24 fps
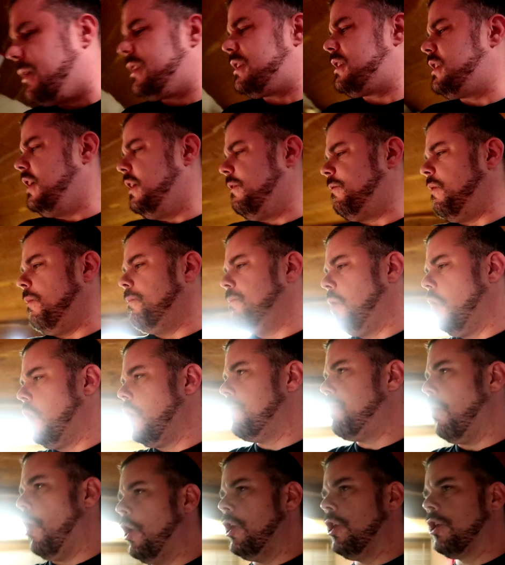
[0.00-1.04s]
myself a
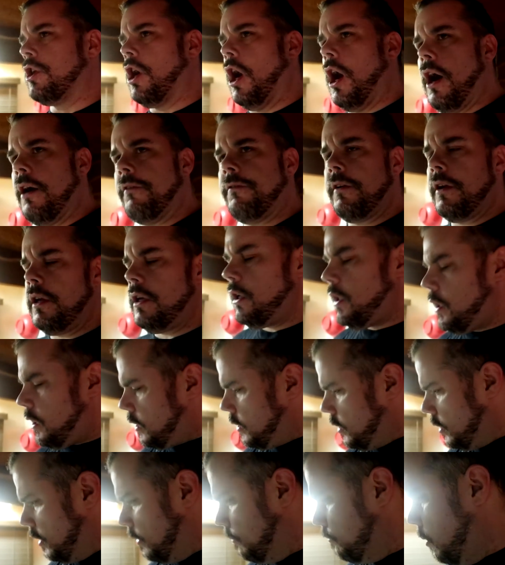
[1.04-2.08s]
BP coffee.
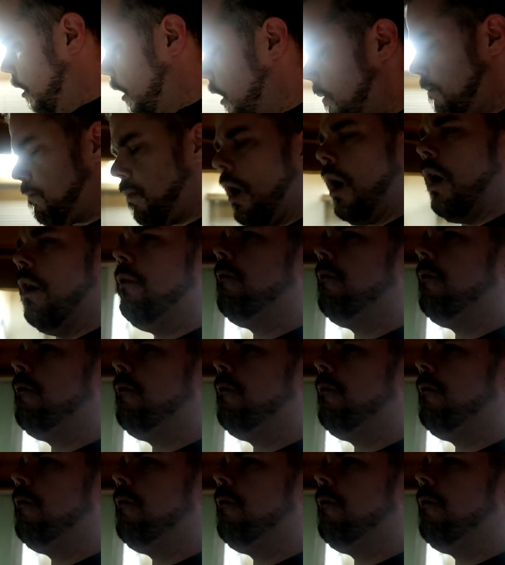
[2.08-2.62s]
A little bullet